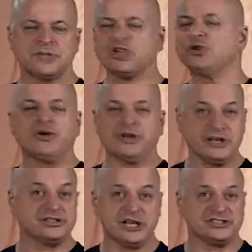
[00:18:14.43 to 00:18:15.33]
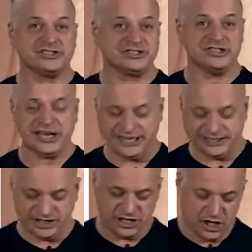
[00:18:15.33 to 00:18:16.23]
Gluconeogenesis is not
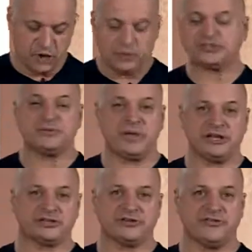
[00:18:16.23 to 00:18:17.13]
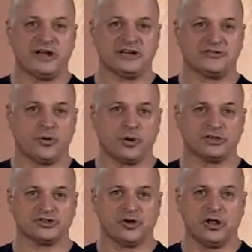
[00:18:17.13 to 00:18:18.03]
easy. What's the major effect of
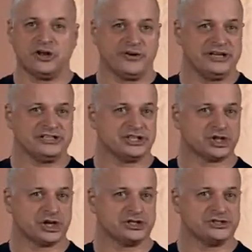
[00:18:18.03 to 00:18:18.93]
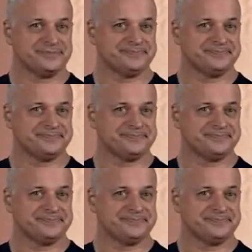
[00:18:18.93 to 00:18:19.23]
cortisol on raising sugars?